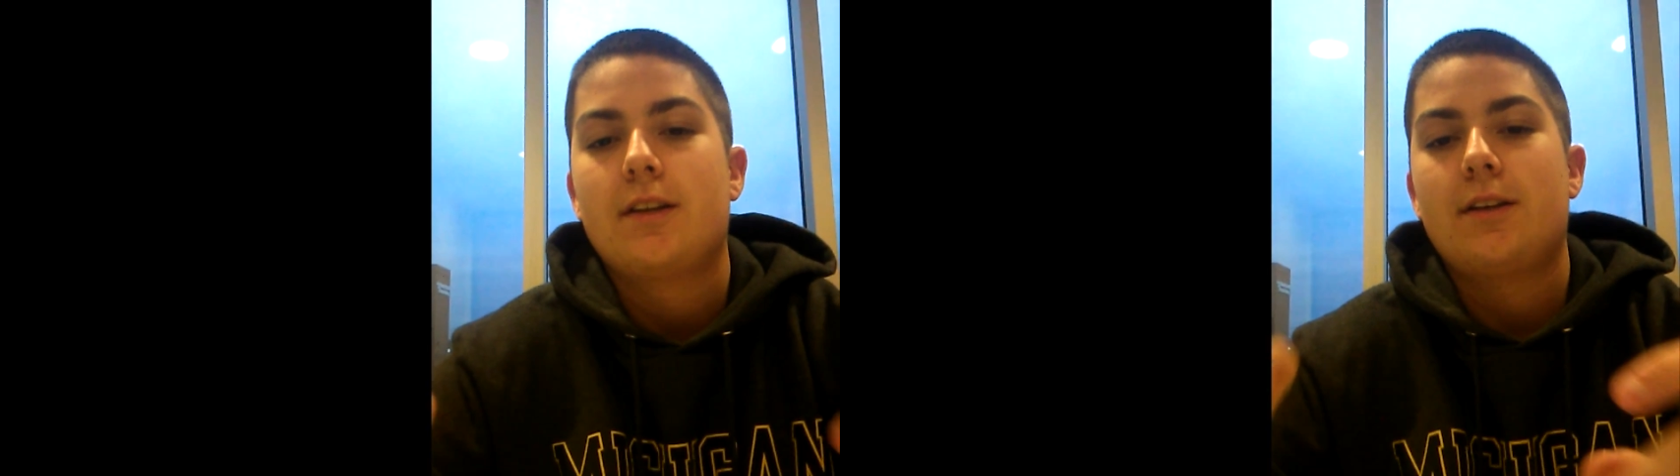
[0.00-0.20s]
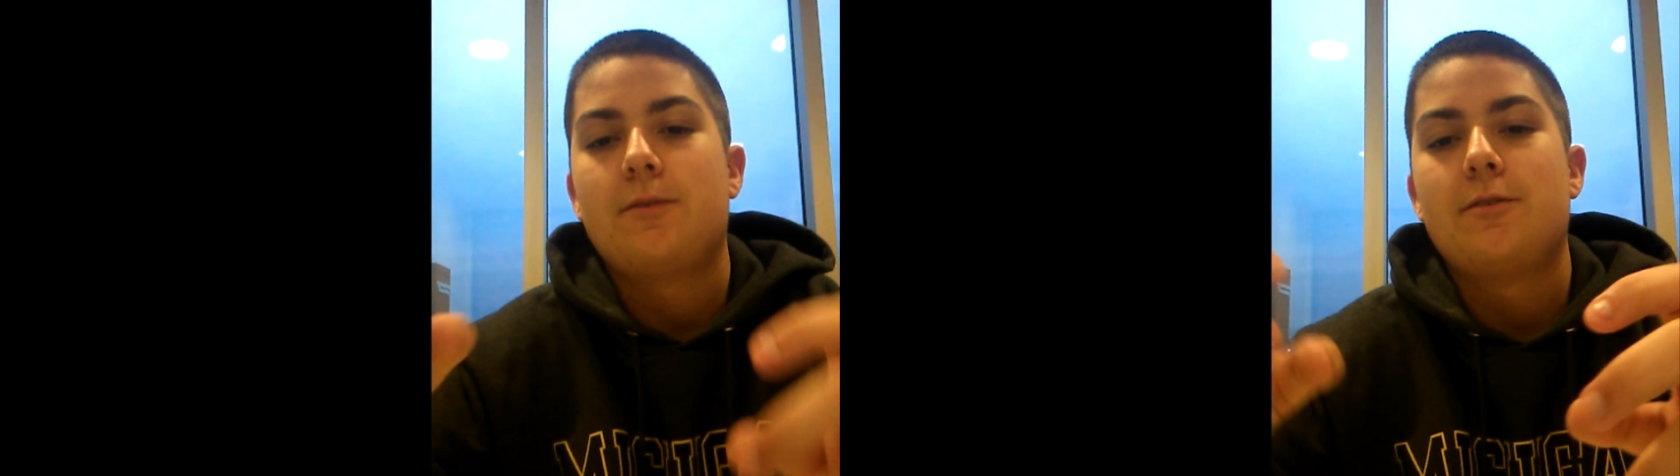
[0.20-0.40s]

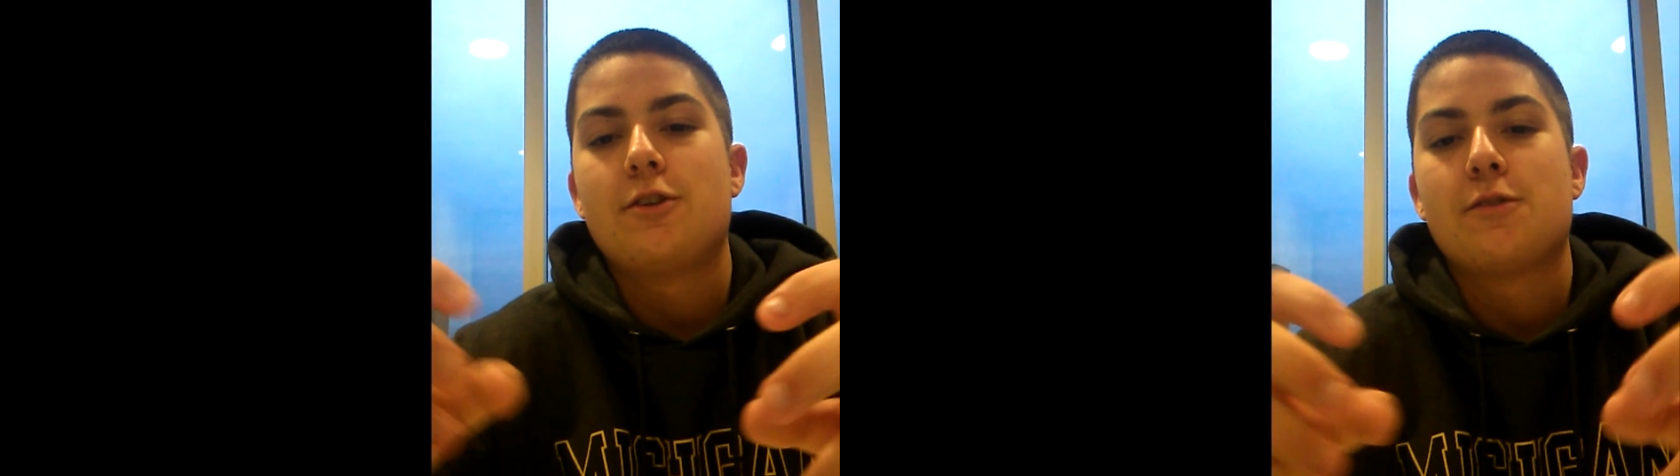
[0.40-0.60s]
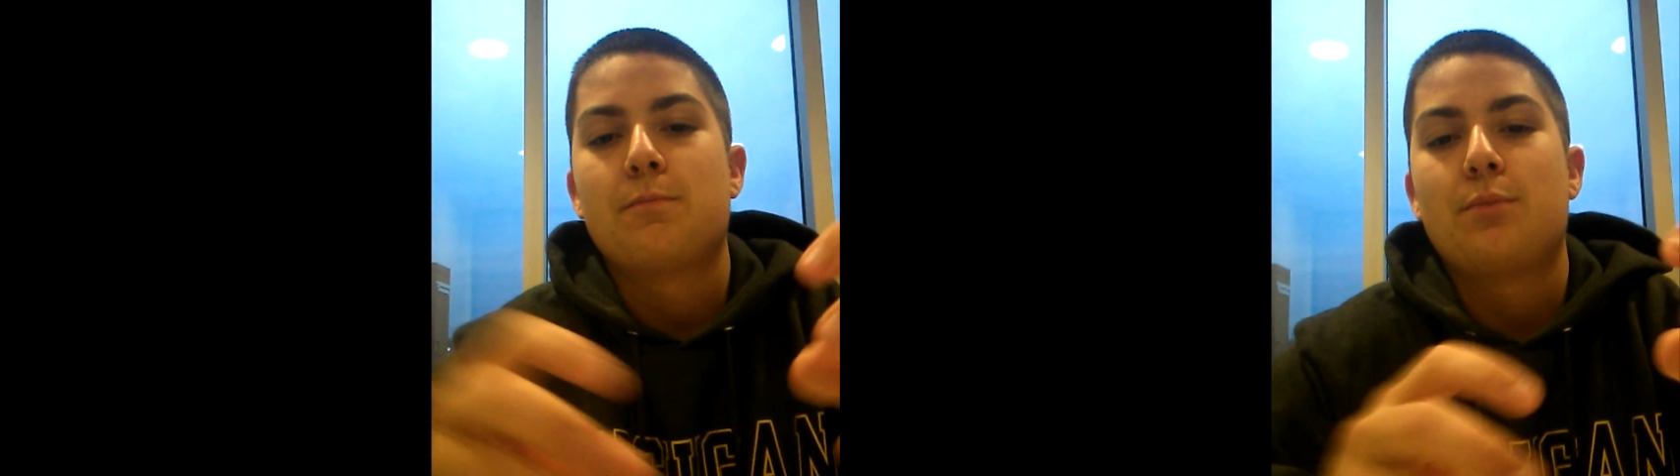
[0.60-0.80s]
they would
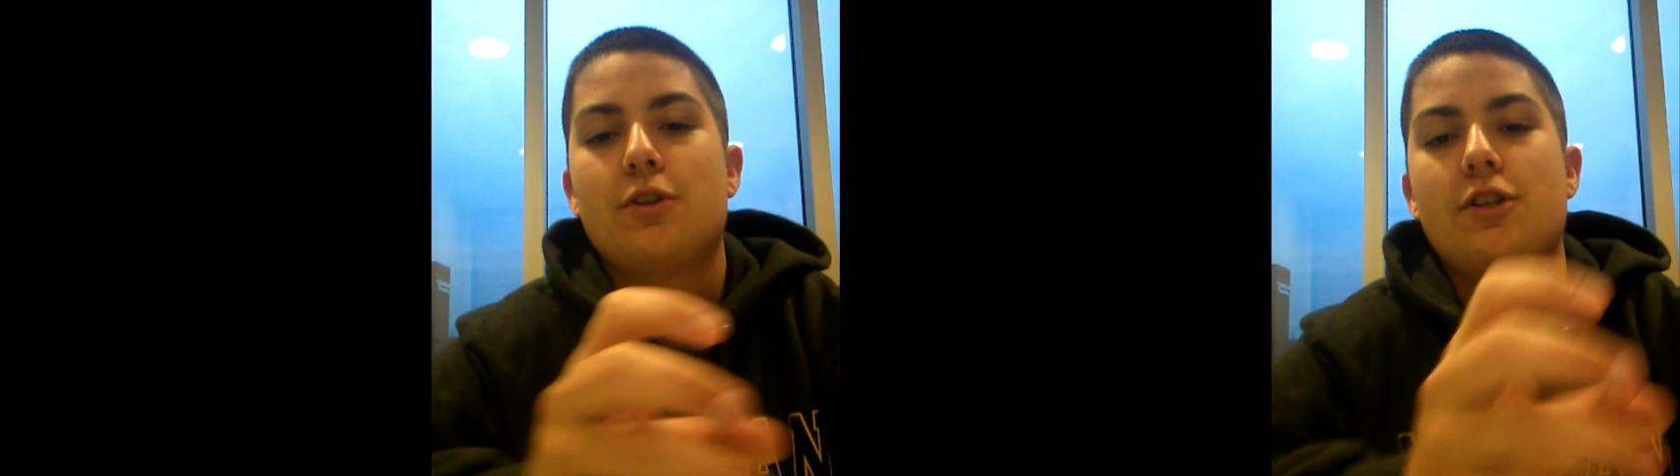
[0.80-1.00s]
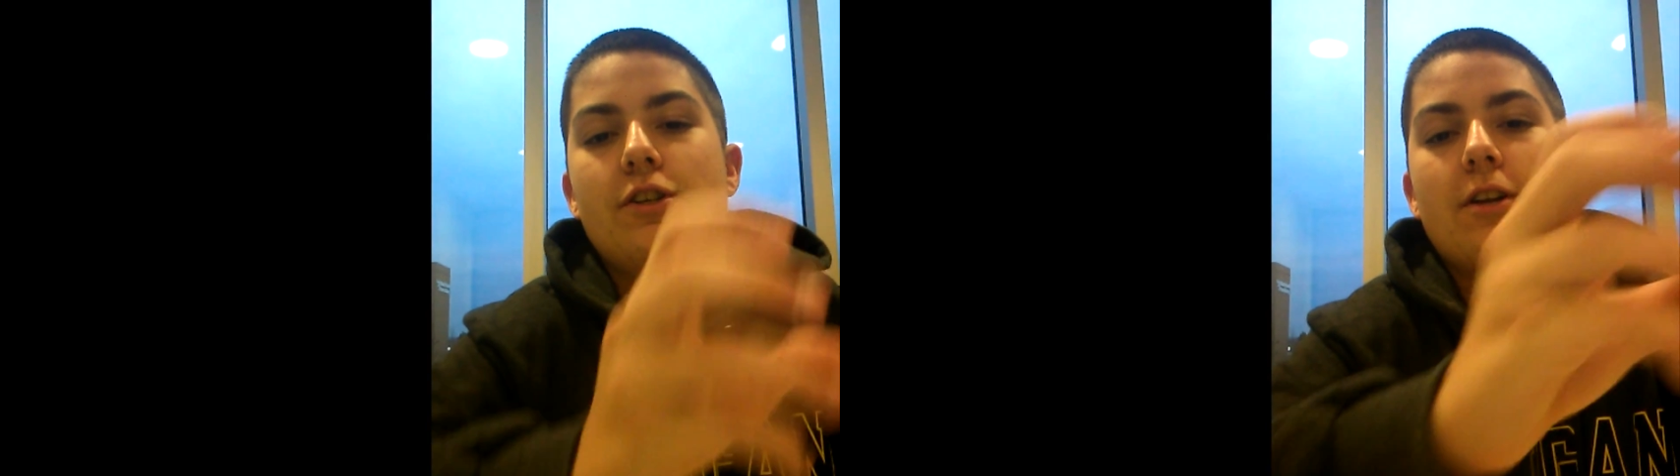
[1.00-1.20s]
just
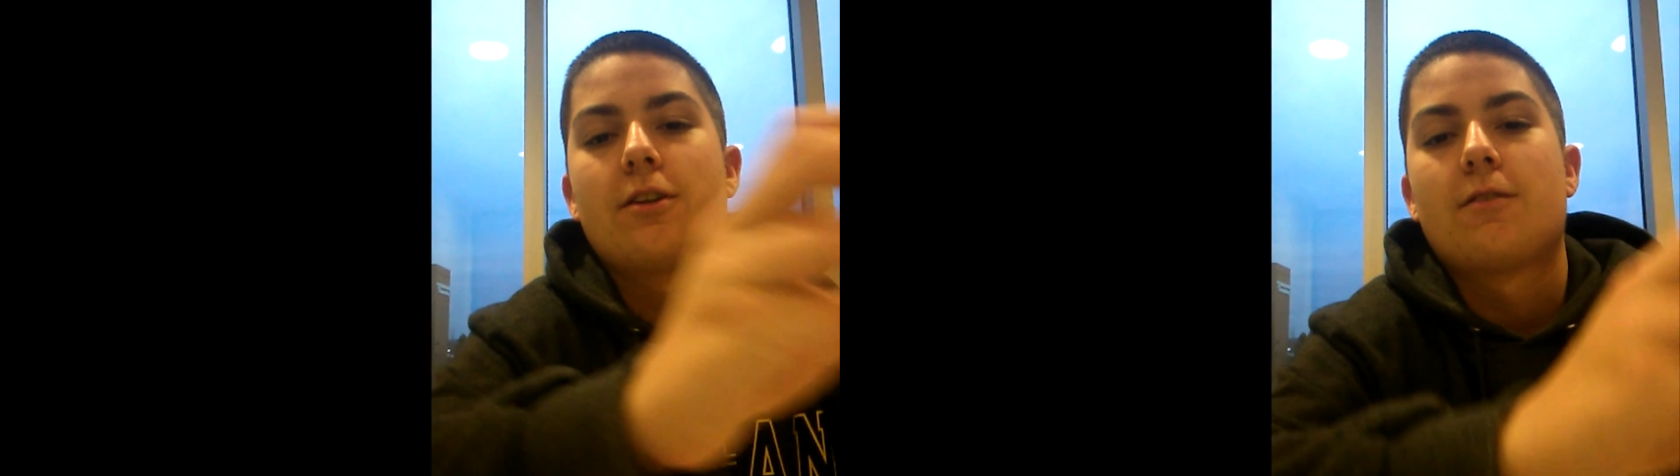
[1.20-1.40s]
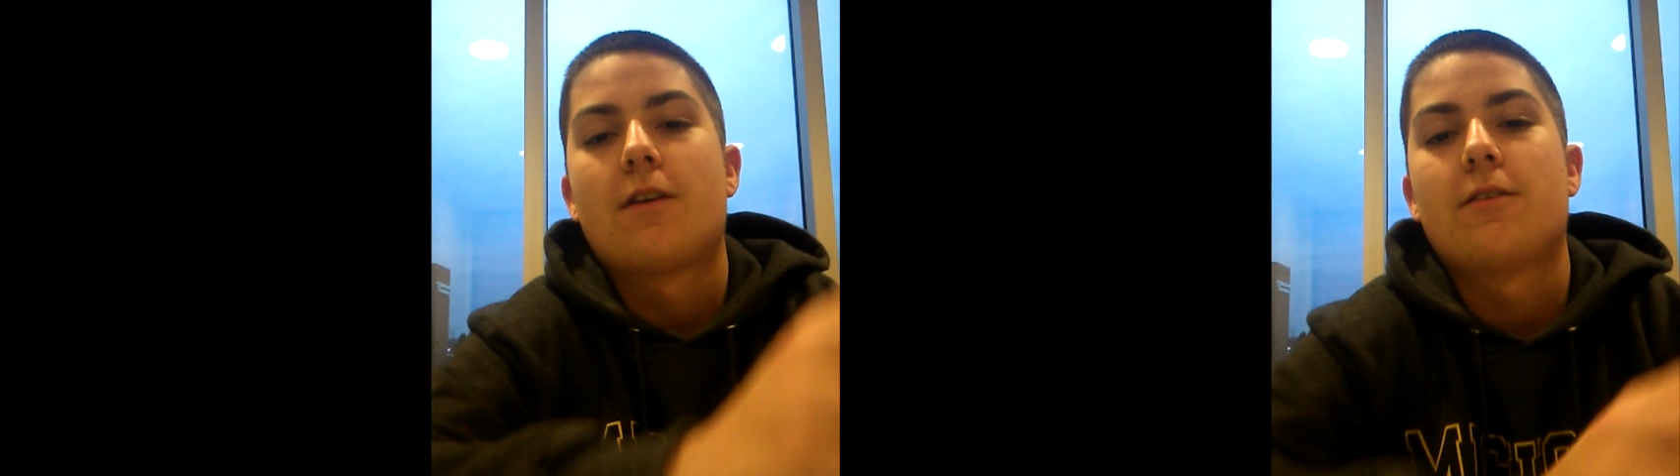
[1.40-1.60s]
push each
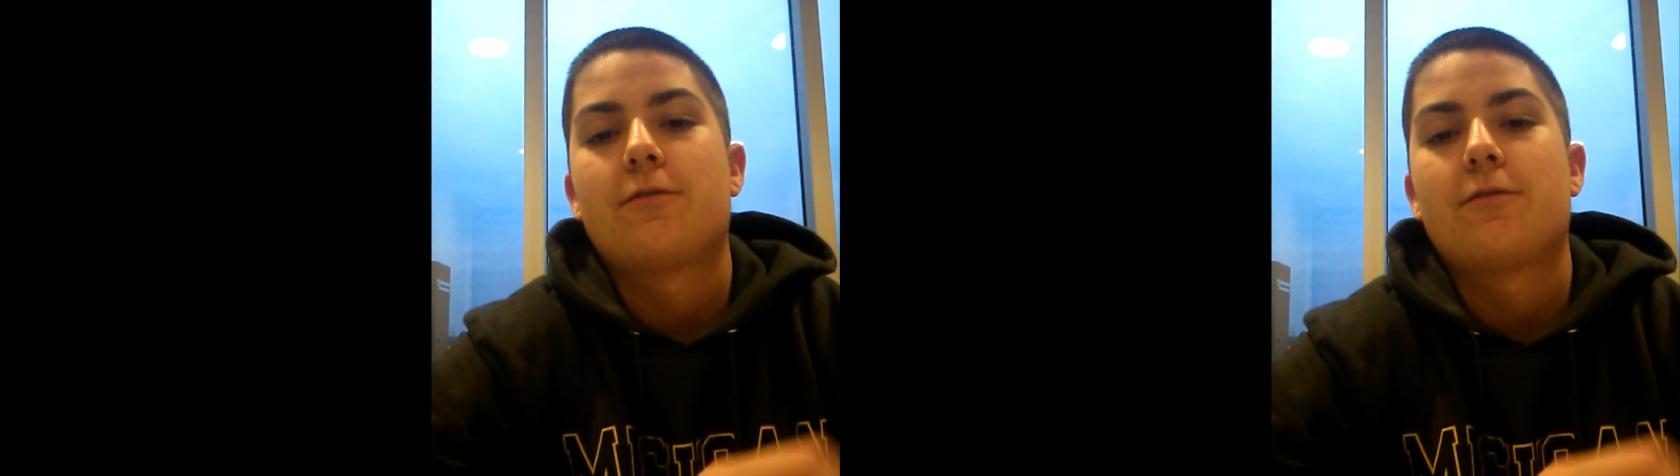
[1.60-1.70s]
other around